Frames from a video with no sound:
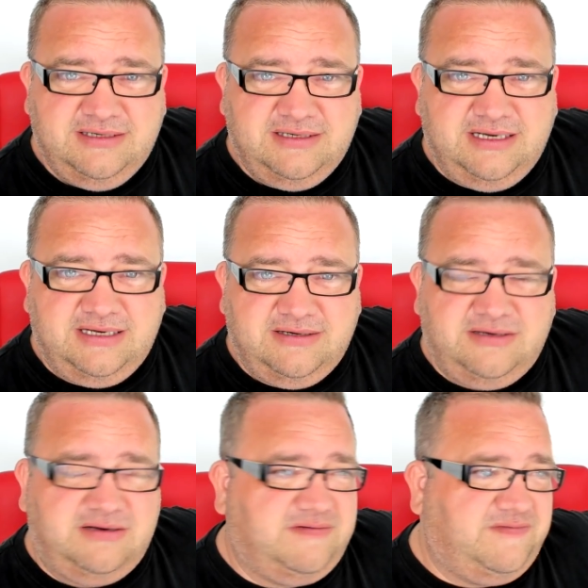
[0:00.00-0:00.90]
Yeah?
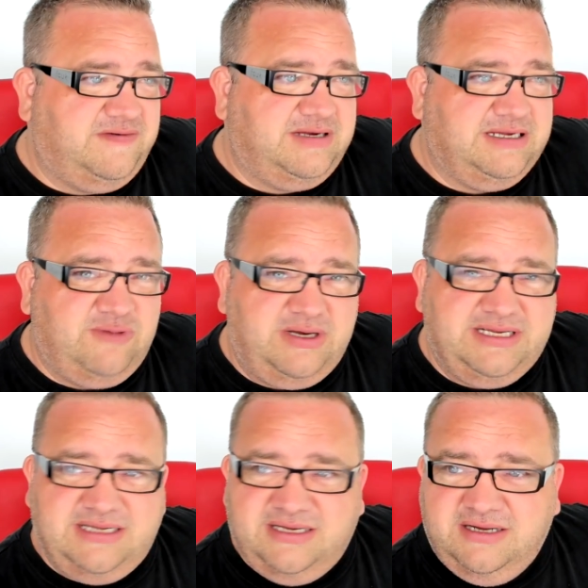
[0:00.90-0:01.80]
Oh, fuck it. What are
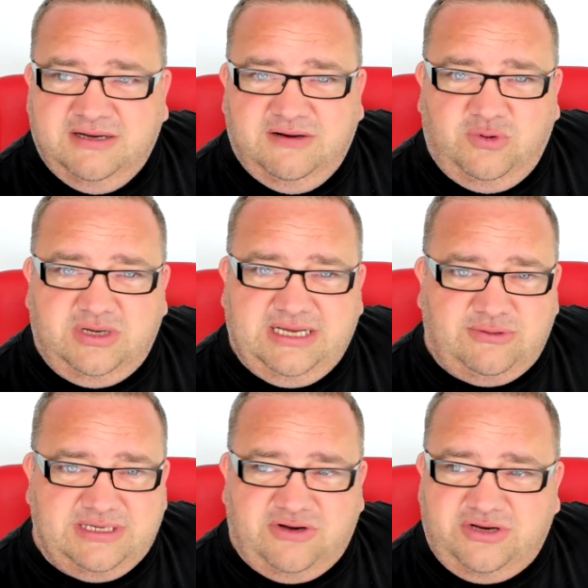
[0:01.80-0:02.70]
you... What?
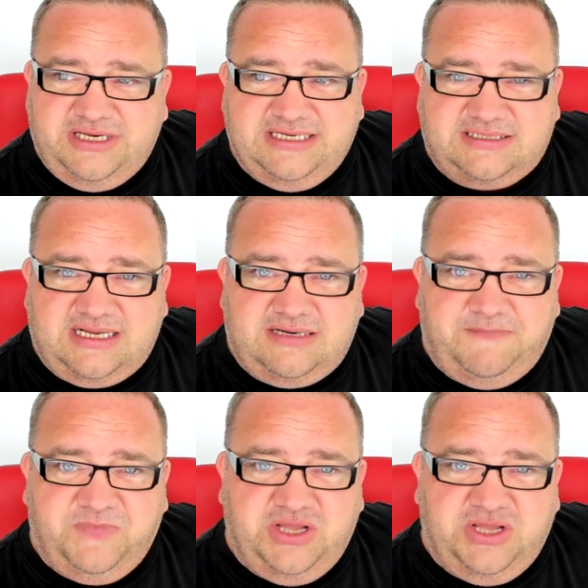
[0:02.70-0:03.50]
How annoying is that?